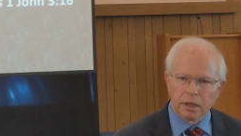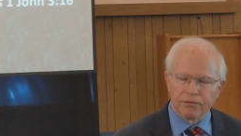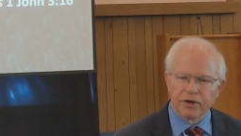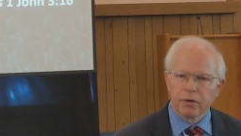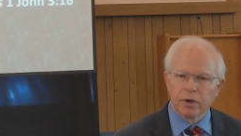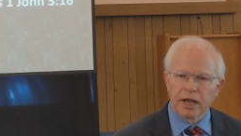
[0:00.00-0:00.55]
If
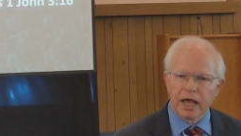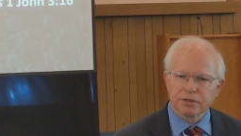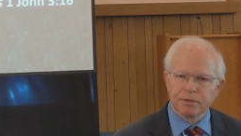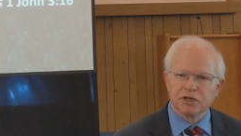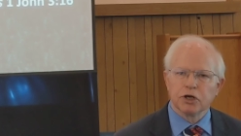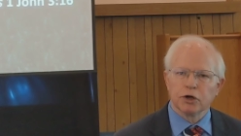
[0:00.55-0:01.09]
anyone
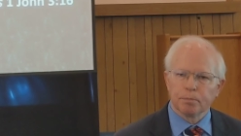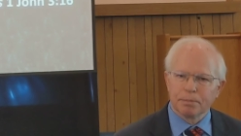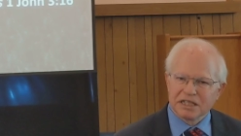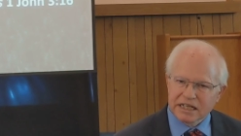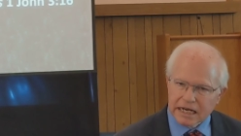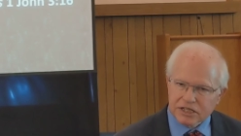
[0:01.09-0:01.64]
has material
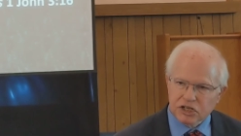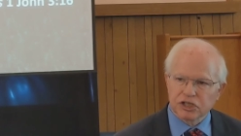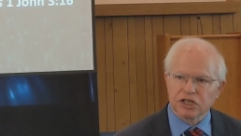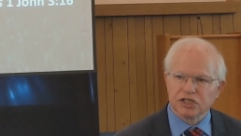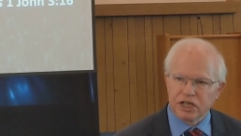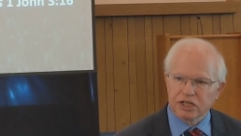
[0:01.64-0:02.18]
possessions
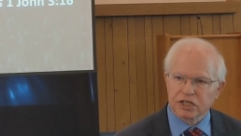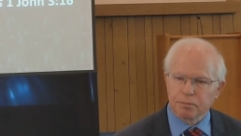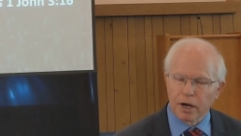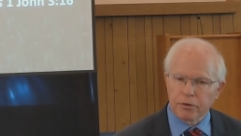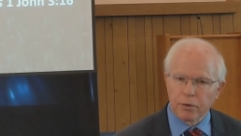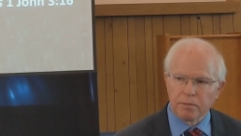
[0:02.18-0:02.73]
and sees his
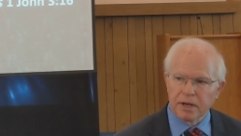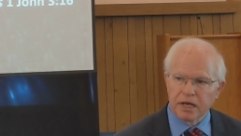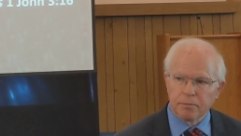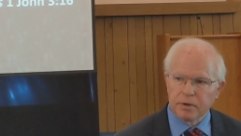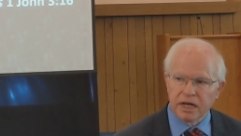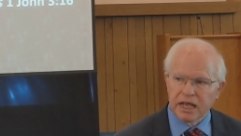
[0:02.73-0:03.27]
brother in
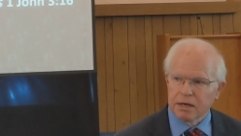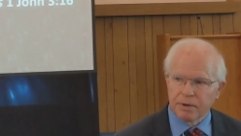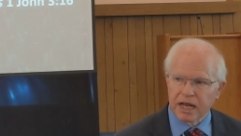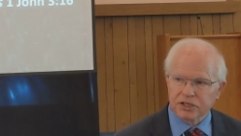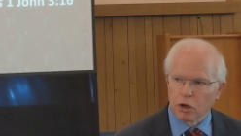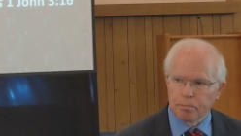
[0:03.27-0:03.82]
need
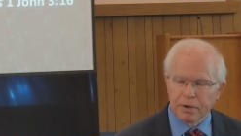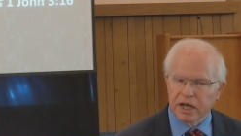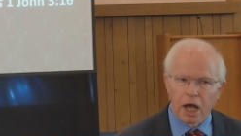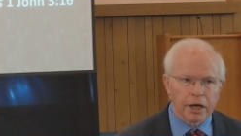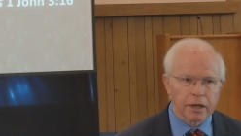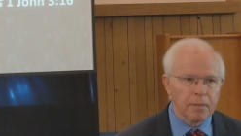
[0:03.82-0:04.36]
but has no
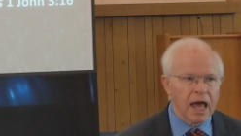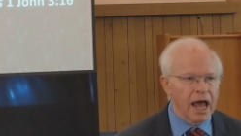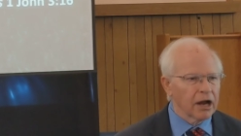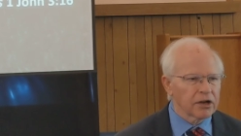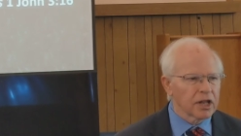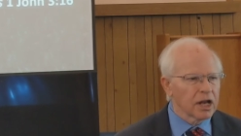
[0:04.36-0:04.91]
pity on him,
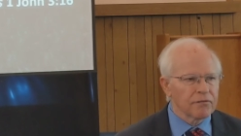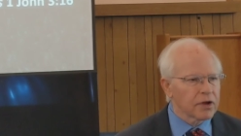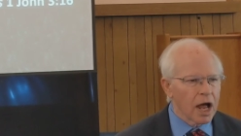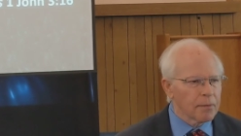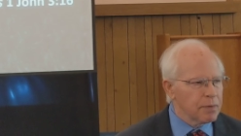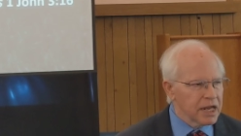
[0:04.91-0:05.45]
how can the love of
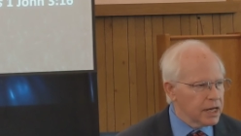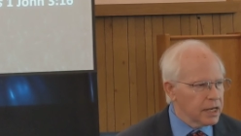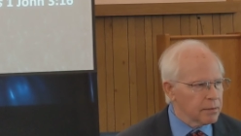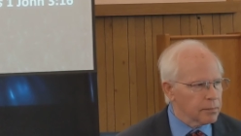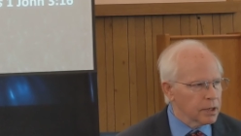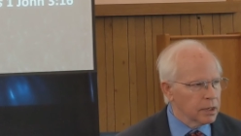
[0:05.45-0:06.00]
God be in
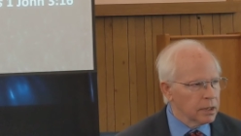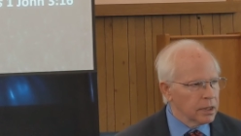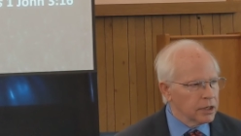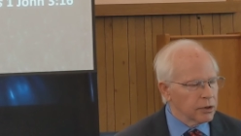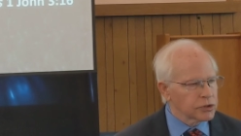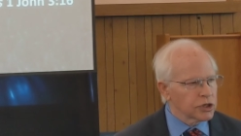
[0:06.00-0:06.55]
him?
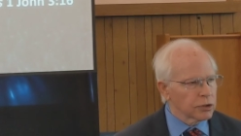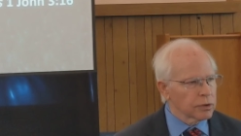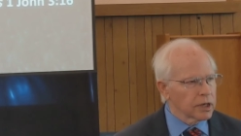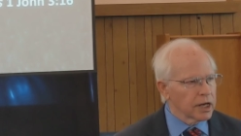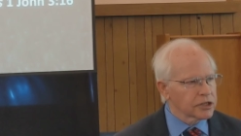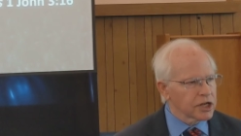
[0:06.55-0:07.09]
Dear
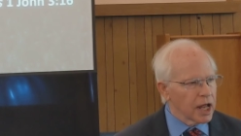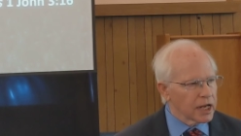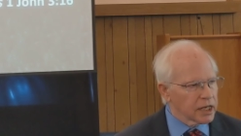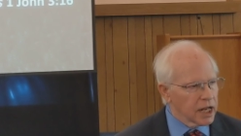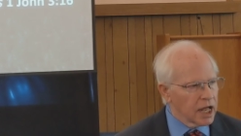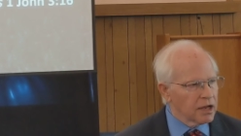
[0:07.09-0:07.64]
children, let us
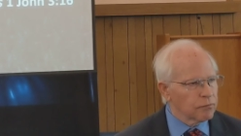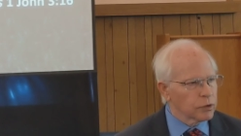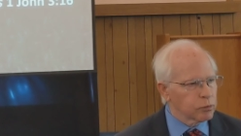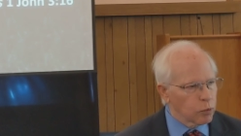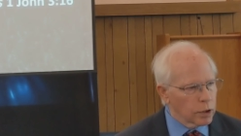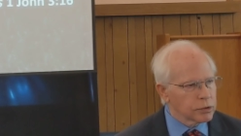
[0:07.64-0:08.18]
not love
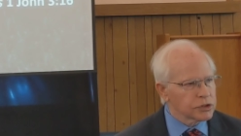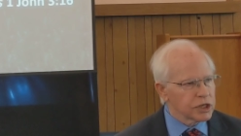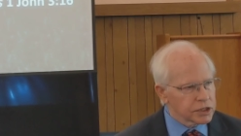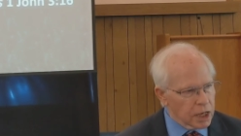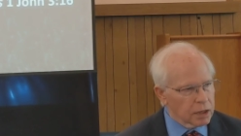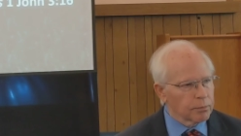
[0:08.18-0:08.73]
with words
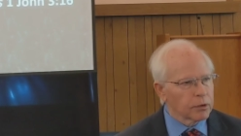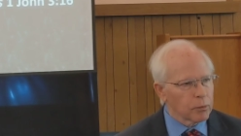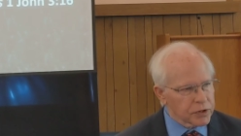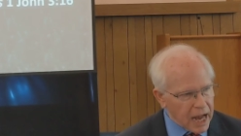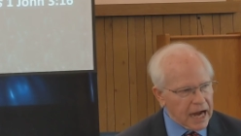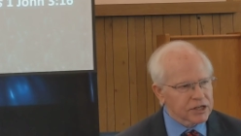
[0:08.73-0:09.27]
and tongue, but
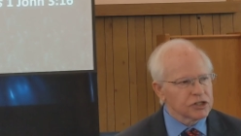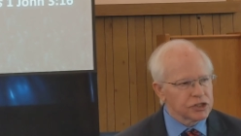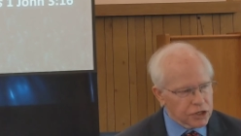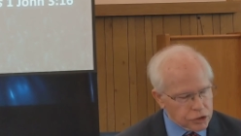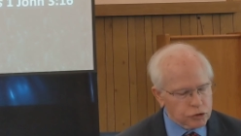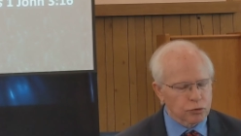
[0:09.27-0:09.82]
with actions
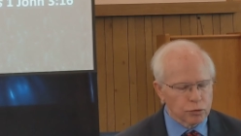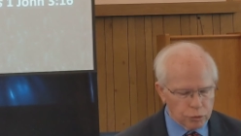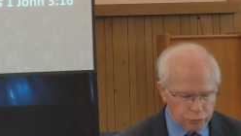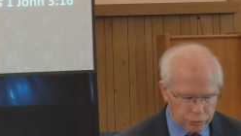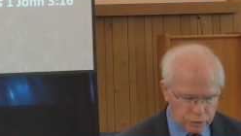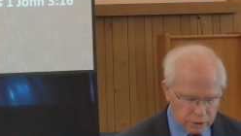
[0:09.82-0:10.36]
and in
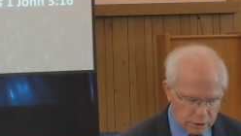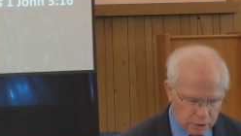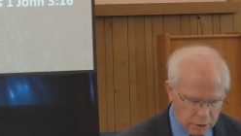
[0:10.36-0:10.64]
truth.